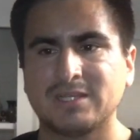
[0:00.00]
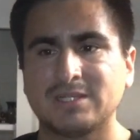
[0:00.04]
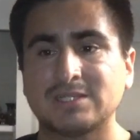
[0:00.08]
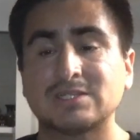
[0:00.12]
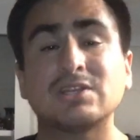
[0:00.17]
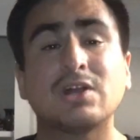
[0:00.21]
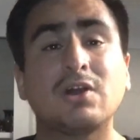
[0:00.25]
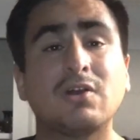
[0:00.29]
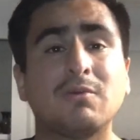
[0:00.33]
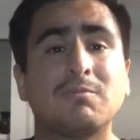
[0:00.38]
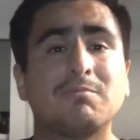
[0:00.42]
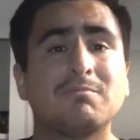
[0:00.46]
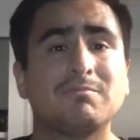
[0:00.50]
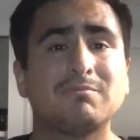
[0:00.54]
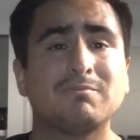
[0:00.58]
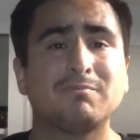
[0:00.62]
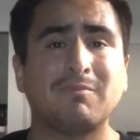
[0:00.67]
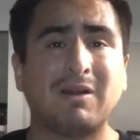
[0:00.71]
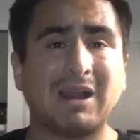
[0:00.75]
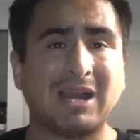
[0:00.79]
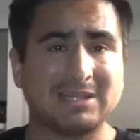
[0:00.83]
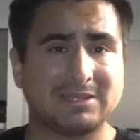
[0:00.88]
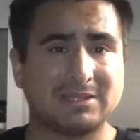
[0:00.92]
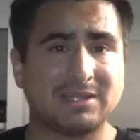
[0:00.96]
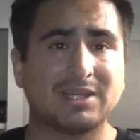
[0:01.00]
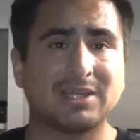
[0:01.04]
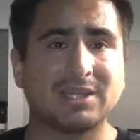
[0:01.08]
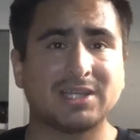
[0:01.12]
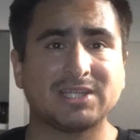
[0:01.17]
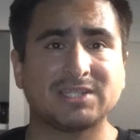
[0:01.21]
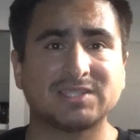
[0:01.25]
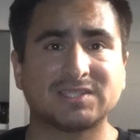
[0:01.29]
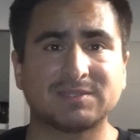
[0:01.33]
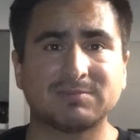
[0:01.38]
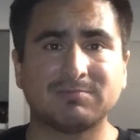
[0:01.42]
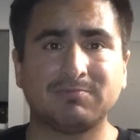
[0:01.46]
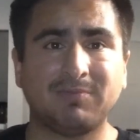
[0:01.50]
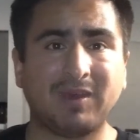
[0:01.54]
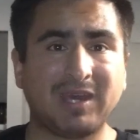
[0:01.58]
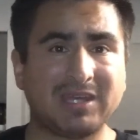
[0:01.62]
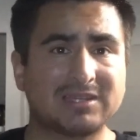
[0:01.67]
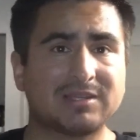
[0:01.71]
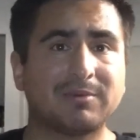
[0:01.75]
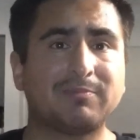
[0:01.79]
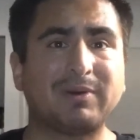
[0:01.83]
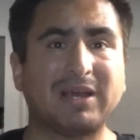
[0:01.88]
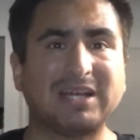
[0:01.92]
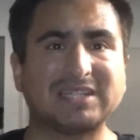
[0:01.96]
So my thing is,
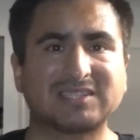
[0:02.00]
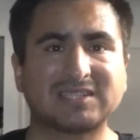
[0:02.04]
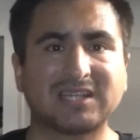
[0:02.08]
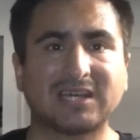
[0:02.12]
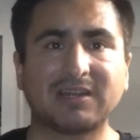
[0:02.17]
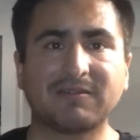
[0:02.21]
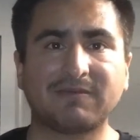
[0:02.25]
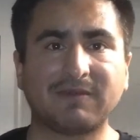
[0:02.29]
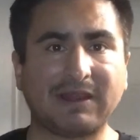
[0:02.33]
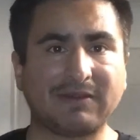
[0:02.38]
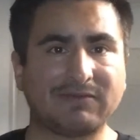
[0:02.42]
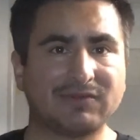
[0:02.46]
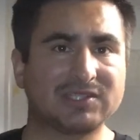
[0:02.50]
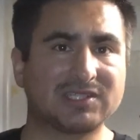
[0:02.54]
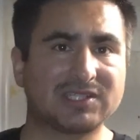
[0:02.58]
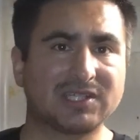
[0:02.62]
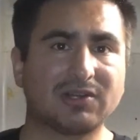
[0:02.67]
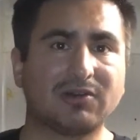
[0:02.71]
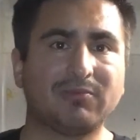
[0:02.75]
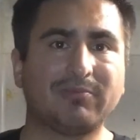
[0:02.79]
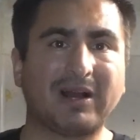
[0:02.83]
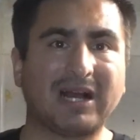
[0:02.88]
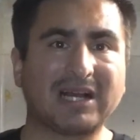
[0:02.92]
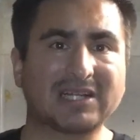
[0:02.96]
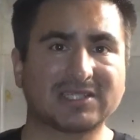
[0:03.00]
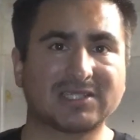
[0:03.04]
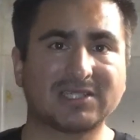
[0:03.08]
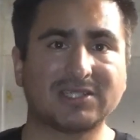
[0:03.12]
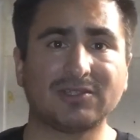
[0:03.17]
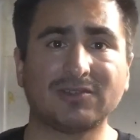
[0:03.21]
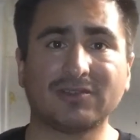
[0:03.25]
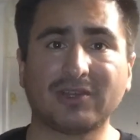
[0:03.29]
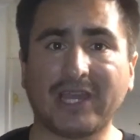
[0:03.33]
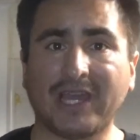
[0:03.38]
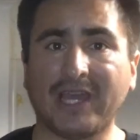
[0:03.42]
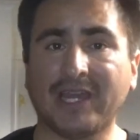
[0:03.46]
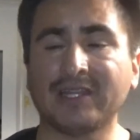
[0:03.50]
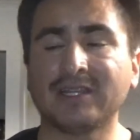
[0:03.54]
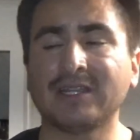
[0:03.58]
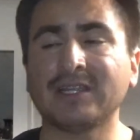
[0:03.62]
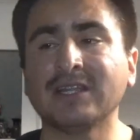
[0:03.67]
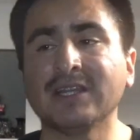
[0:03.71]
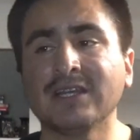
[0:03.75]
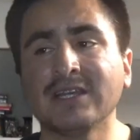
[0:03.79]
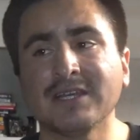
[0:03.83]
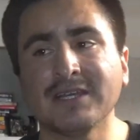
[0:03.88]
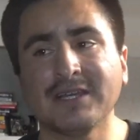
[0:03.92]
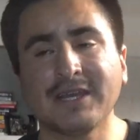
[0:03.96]
make the best out of every single box that you get.
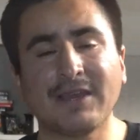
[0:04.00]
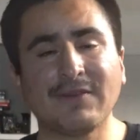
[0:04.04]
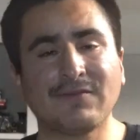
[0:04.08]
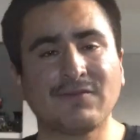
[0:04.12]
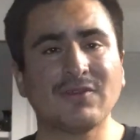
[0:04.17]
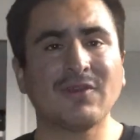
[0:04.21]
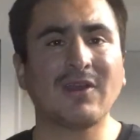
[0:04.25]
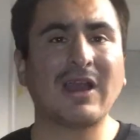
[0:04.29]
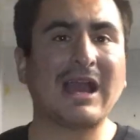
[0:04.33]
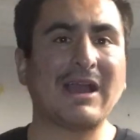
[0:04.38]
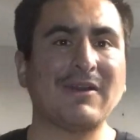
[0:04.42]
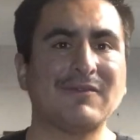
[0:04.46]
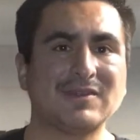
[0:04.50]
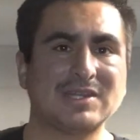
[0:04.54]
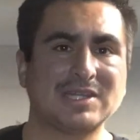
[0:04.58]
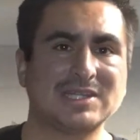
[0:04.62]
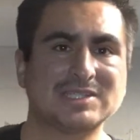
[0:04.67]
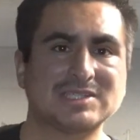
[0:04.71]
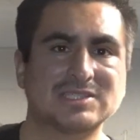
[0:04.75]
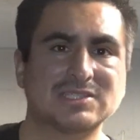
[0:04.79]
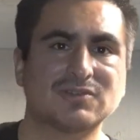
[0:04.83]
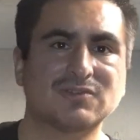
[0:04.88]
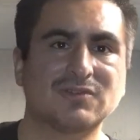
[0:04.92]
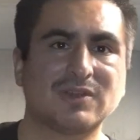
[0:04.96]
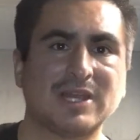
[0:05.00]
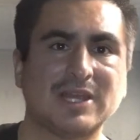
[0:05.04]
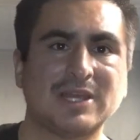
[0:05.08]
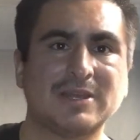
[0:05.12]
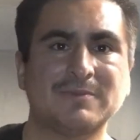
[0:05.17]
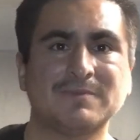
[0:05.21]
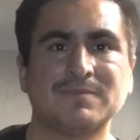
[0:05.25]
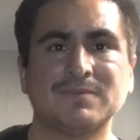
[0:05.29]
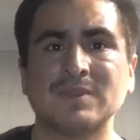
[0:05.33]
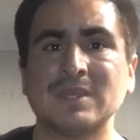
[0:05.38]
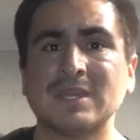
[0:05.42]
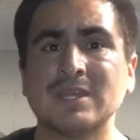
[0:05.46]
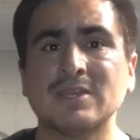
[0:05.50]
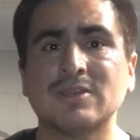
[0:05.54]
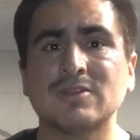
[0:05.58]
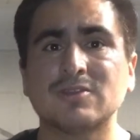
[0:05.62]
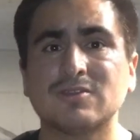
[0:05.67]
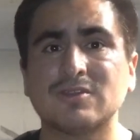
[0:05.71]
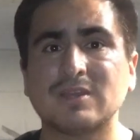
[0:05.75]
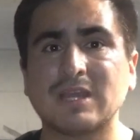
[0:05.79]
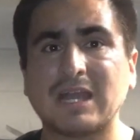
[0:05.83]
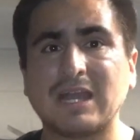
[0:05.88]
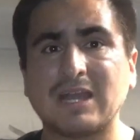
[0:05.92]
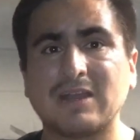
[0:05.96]
If you have an Instagram,
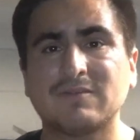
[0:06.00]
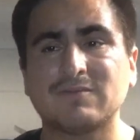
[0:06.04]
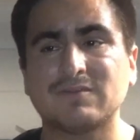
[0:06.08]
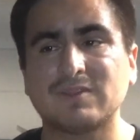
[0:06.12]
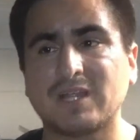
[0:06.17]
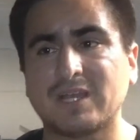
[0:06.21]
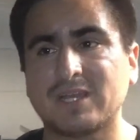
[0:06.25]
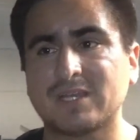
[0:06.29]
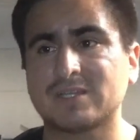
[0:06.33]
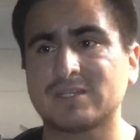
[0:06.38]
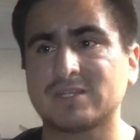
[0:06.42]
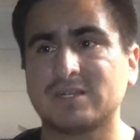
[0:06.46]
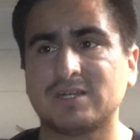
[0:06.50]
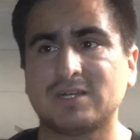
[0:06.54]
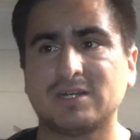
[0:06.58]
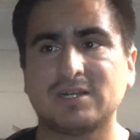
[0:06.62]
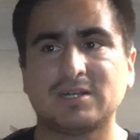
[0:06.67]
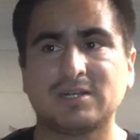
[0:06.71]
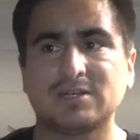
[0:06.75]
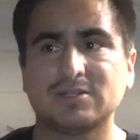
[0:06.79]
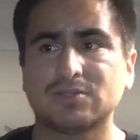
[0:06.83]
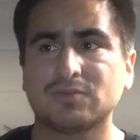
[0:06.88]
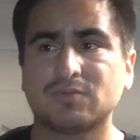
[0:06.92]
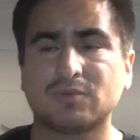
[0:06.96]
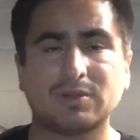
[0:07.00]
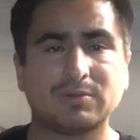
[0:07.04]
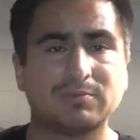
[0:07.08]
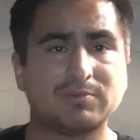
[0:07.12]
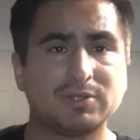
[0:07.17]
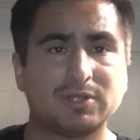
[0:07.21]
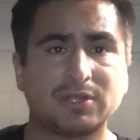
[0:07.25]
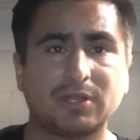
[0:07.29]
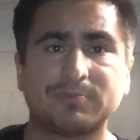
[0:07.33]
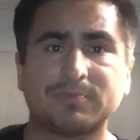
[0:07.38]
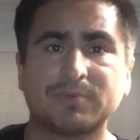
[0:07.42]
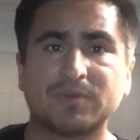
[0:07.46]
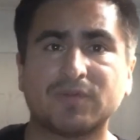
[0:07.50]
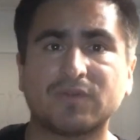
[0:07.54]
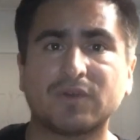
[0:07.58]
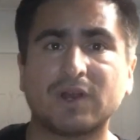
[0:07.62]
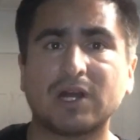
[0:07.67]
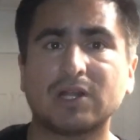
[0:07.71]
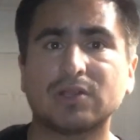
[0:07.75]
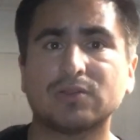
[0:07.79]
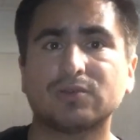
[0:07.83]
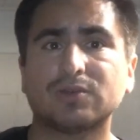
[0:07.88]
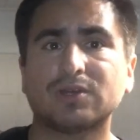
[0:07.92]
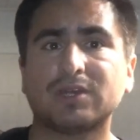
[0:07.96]
you have like, you want to build up your
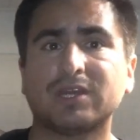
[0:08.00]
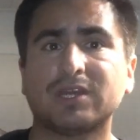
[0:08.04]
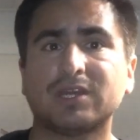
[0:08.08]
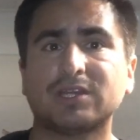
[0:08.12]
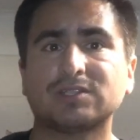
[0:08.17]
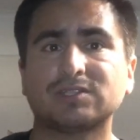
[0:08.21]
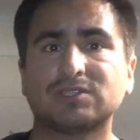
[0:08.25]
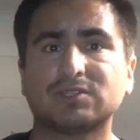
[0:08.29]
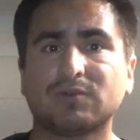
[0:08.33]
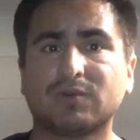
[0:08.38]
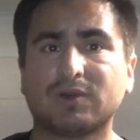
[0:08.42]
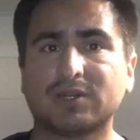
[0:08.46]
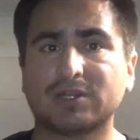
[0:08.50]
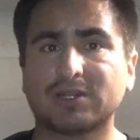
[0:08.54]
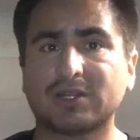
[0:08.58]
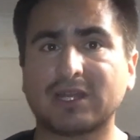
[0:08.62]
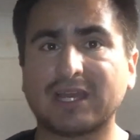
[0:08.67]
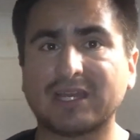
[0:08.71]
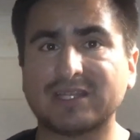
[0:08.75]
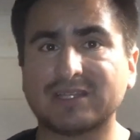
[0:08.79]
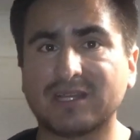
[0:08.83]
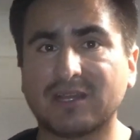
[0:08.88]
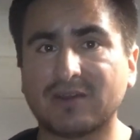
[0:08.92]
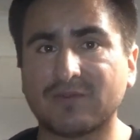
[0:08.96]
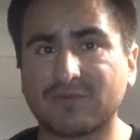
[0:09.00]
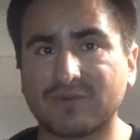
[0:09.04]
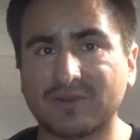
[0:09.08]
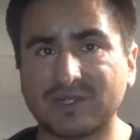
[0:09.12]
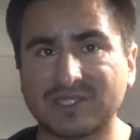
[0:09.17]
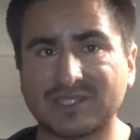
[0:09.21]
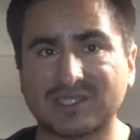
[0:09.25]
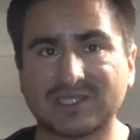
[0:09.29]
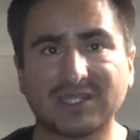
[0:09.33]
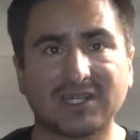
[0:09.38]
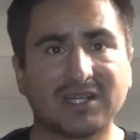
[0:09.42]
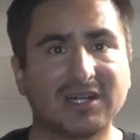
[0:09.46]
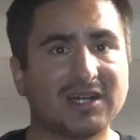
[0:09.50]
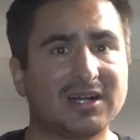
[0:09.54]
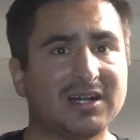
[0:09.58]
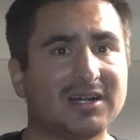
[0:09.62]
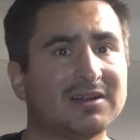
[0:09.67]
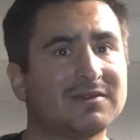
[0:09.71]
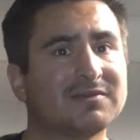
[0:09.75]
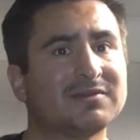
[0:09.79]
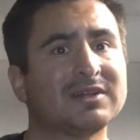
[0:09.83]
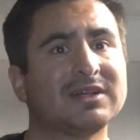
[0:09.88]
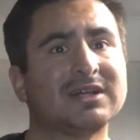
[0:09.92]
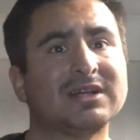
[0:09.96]
followings, you want to hand out free
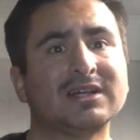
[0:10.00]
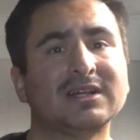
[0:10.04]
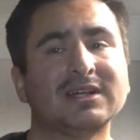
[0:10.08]
stuff.